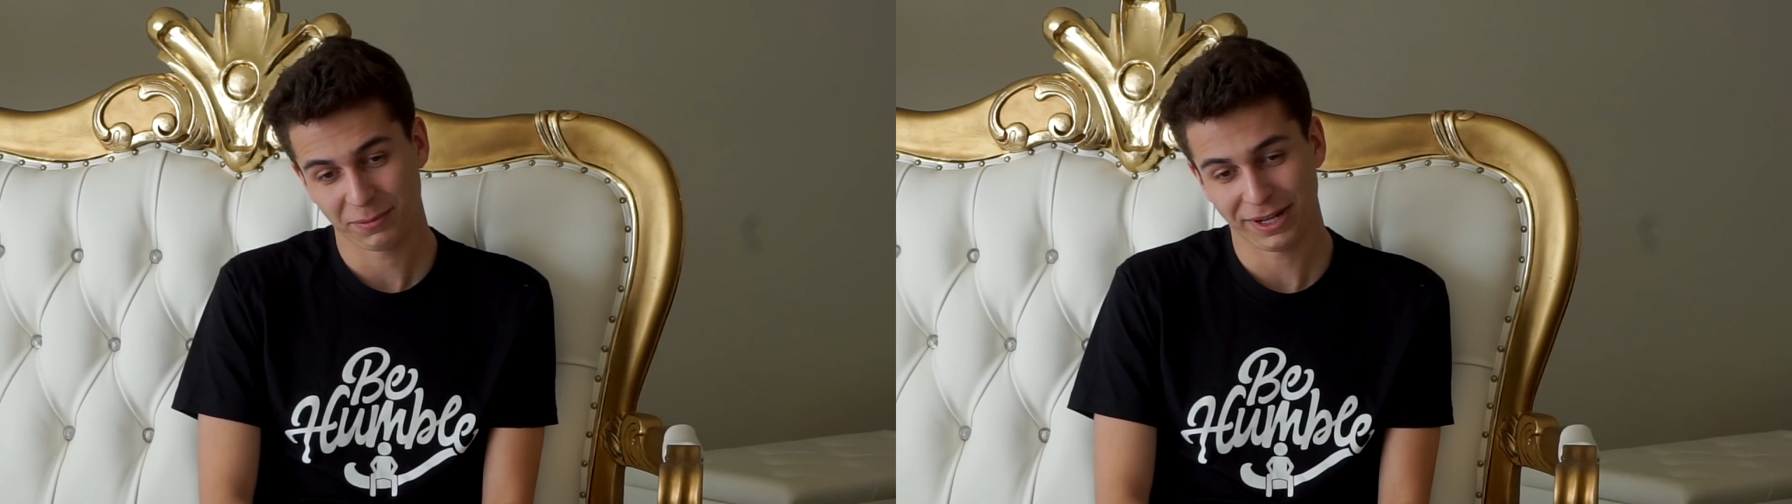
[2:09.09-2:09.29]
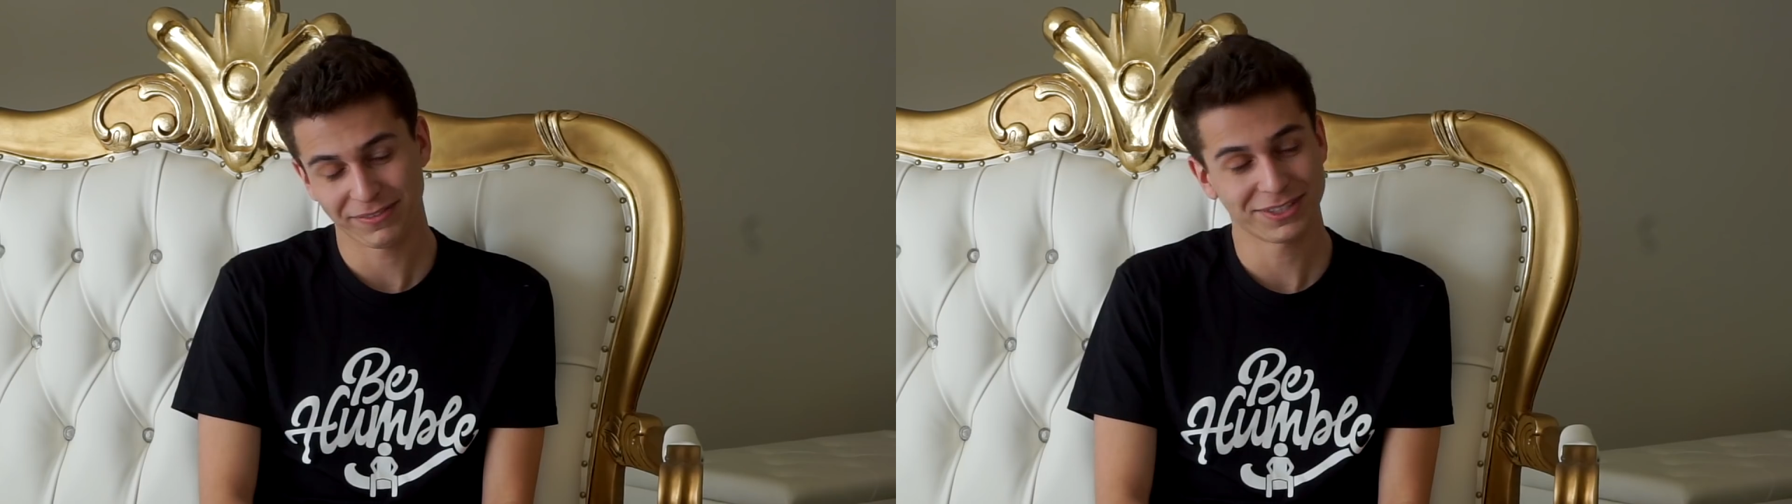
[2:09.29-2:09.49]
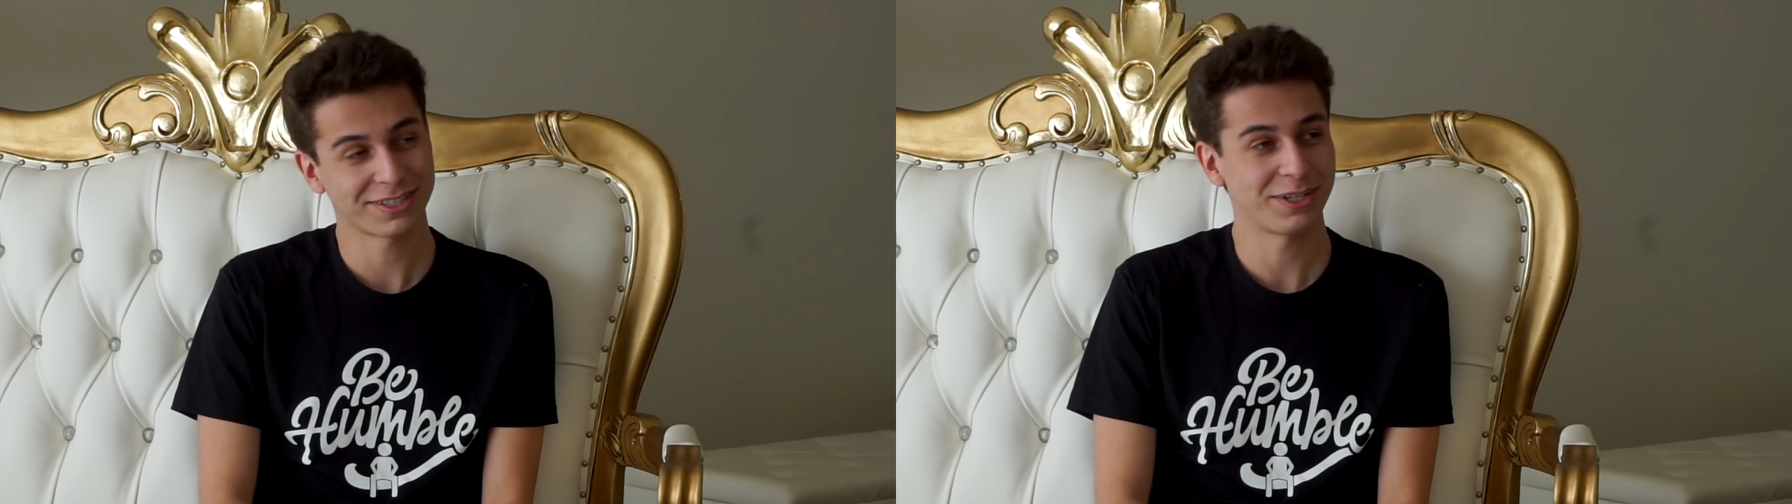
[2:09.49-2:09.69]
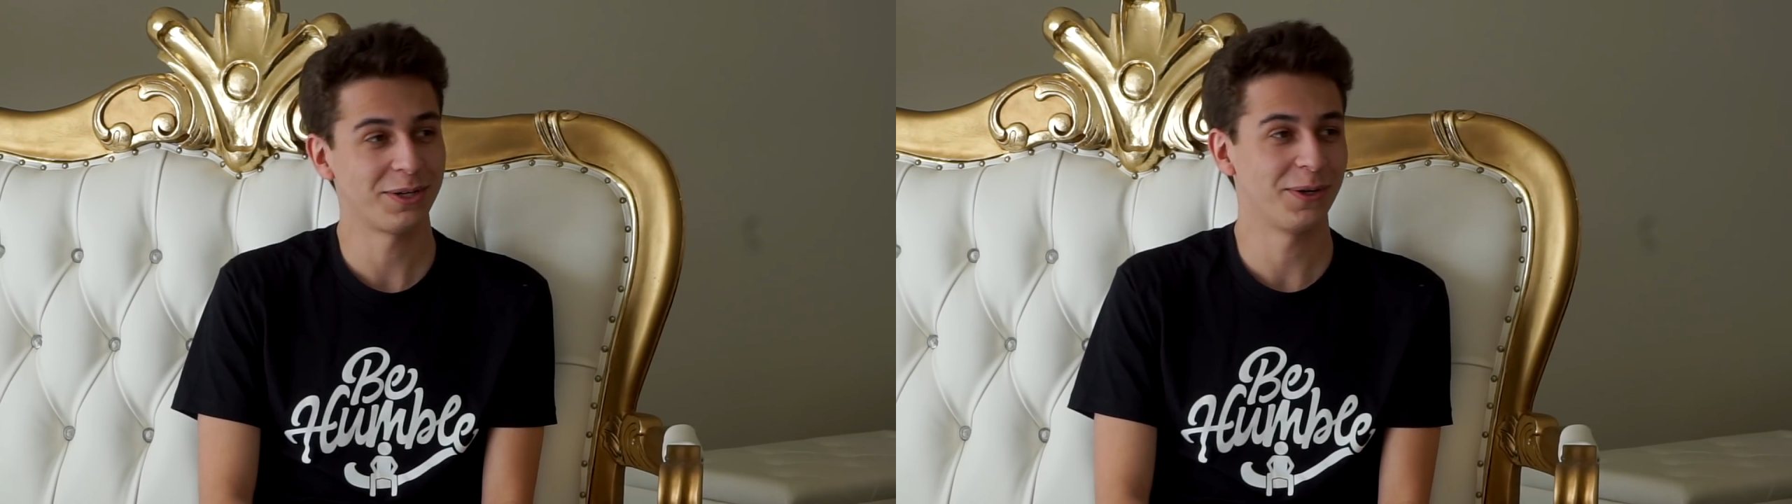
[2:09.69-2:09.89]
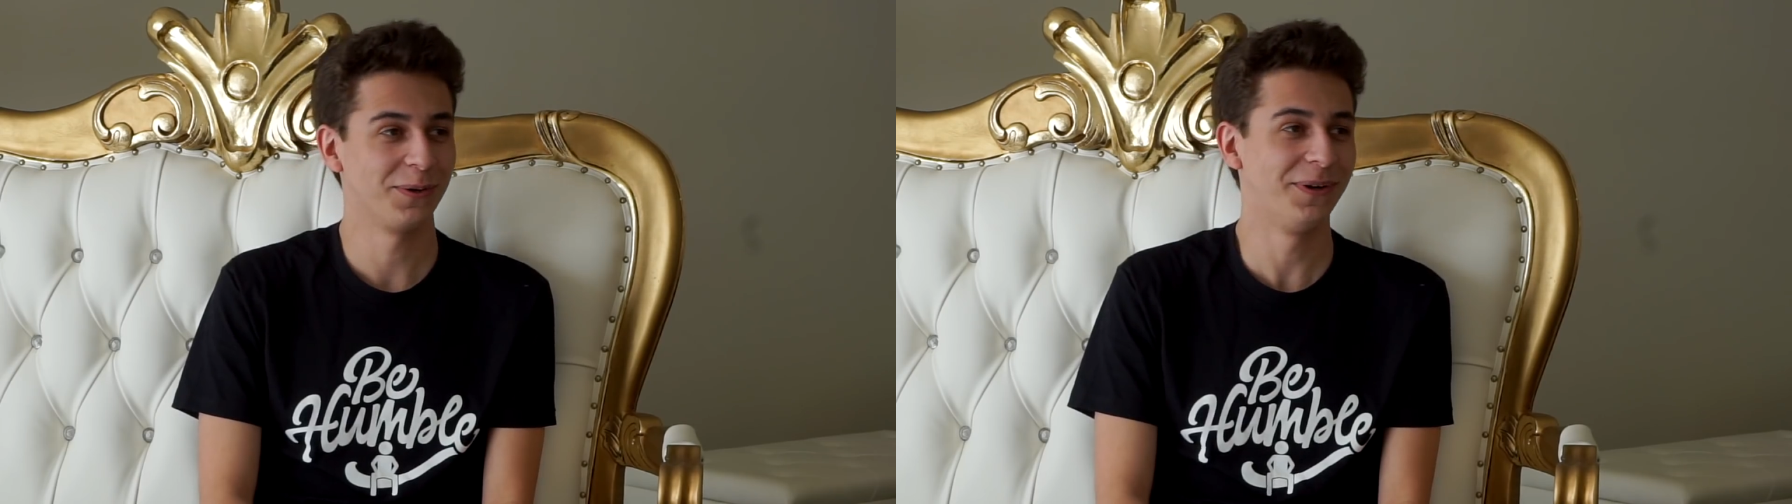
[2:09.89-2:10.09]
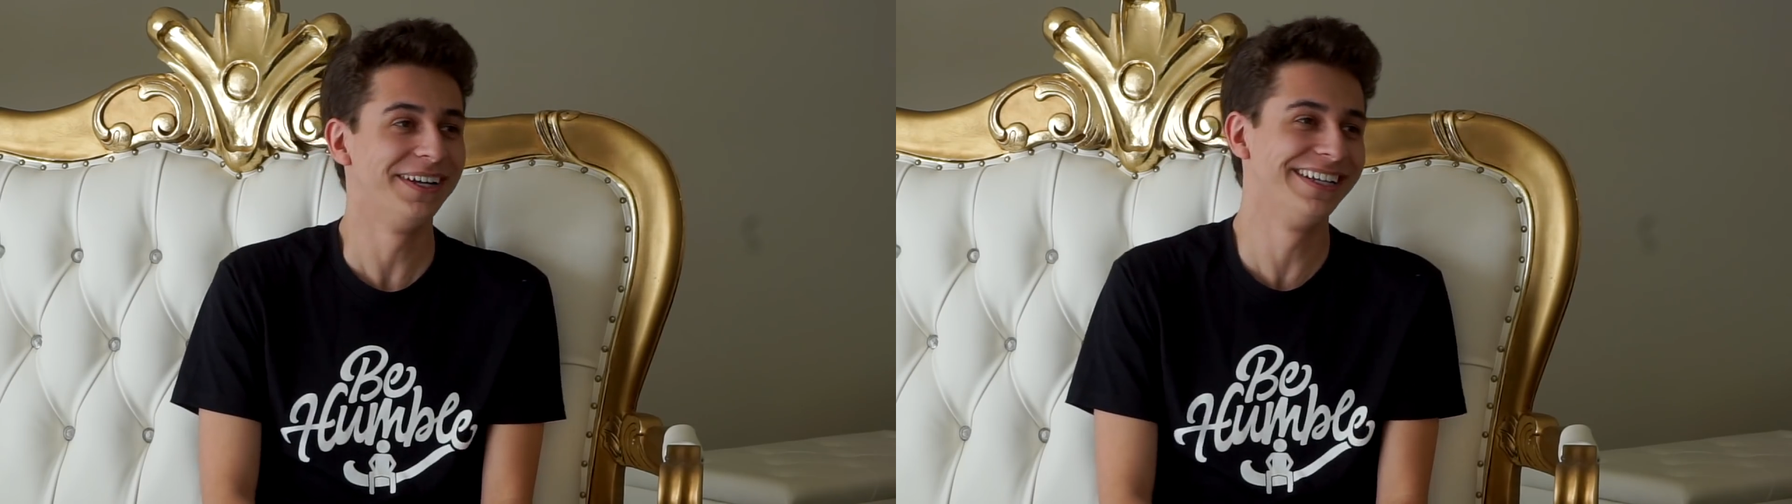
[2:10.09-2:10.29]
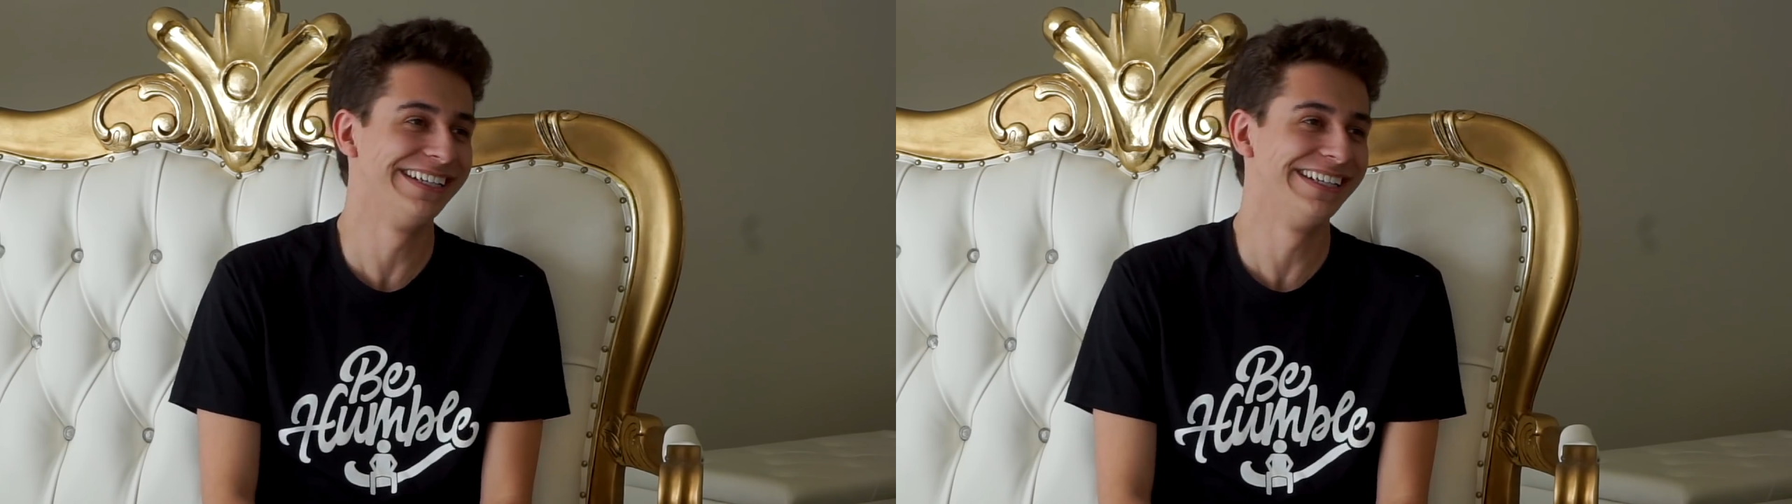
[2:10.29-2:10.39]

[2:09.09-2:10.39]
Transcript: I'm gonna have to say no.